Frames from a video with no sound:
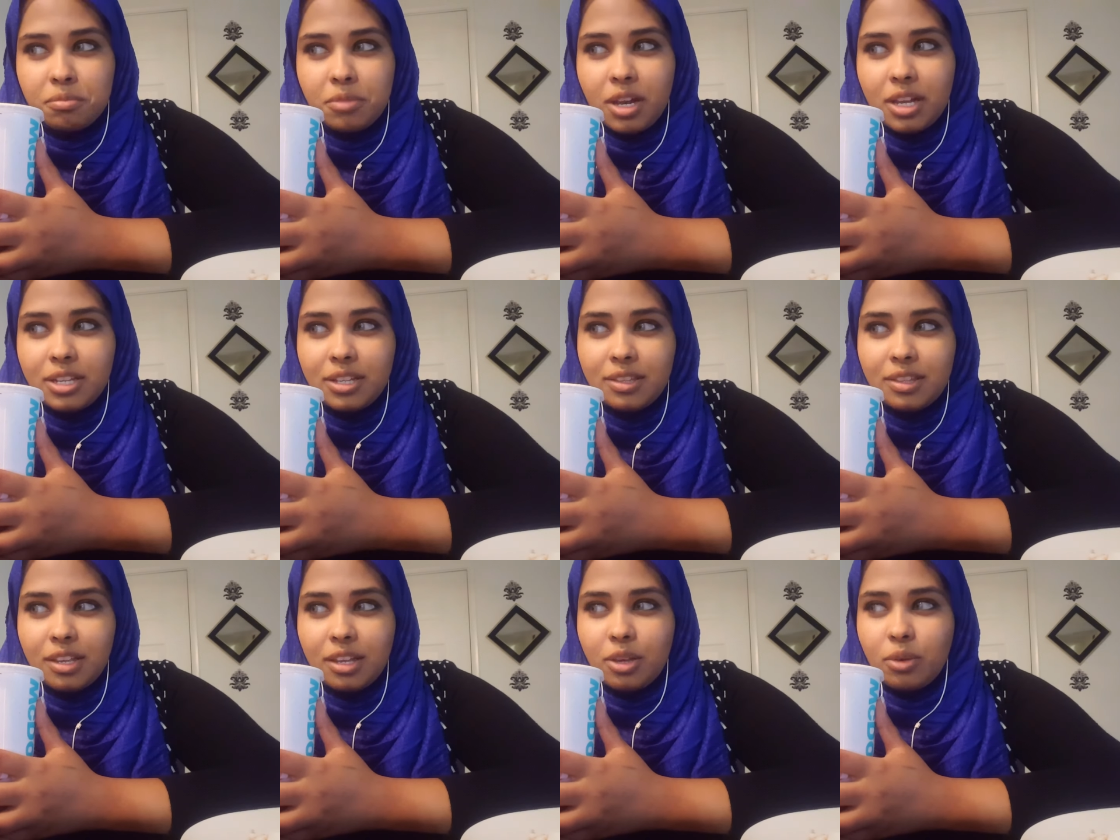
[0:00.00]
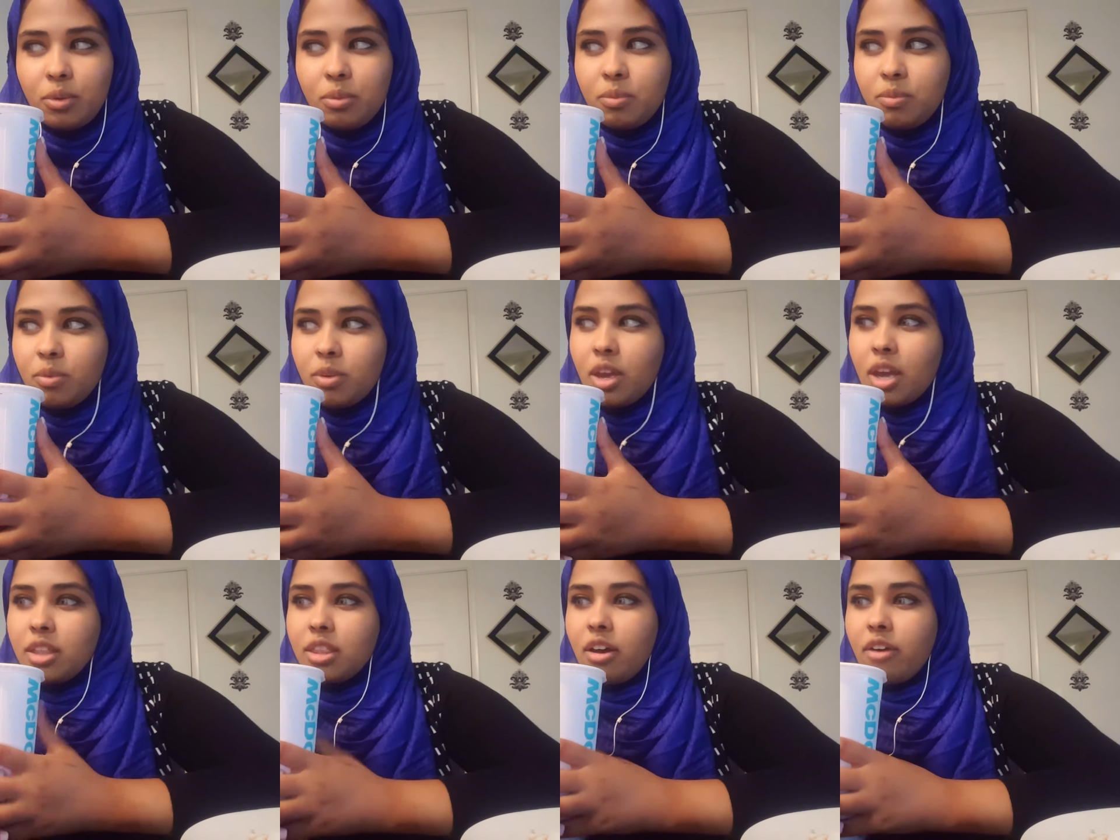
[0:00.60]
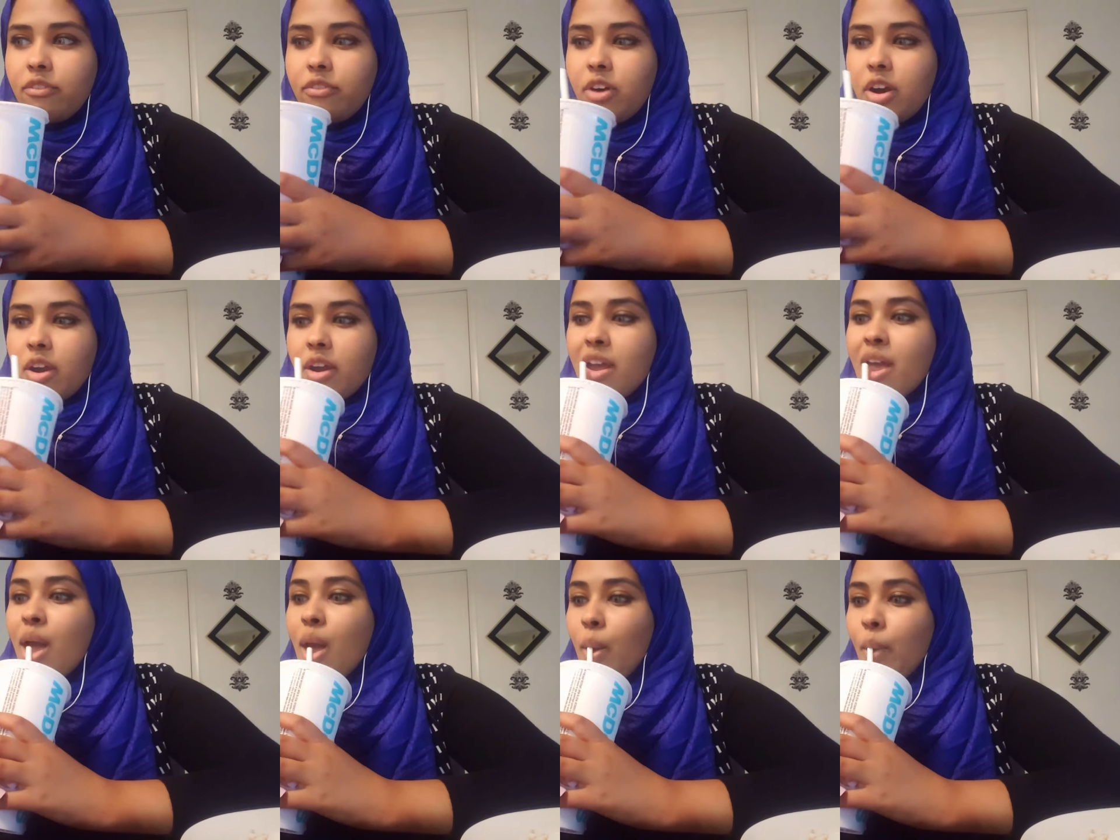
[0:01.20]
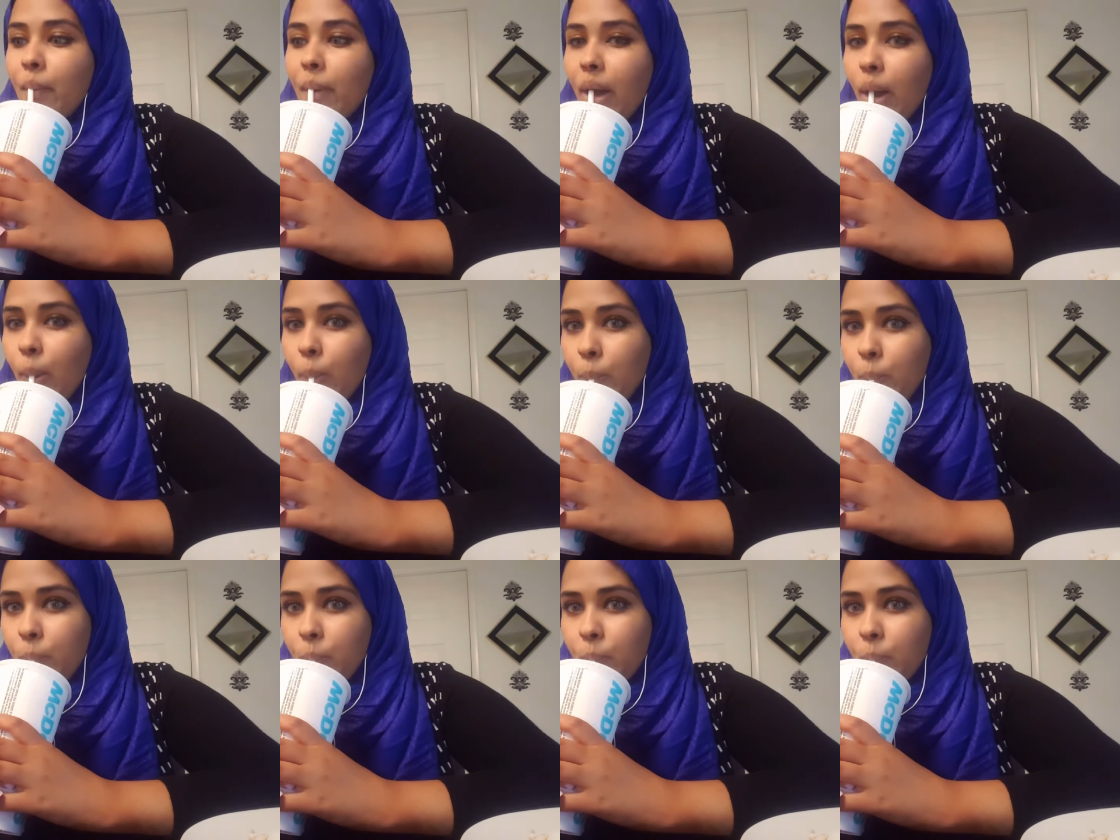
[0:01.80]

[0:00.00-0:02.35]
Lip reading: I didn't think it would get that far, but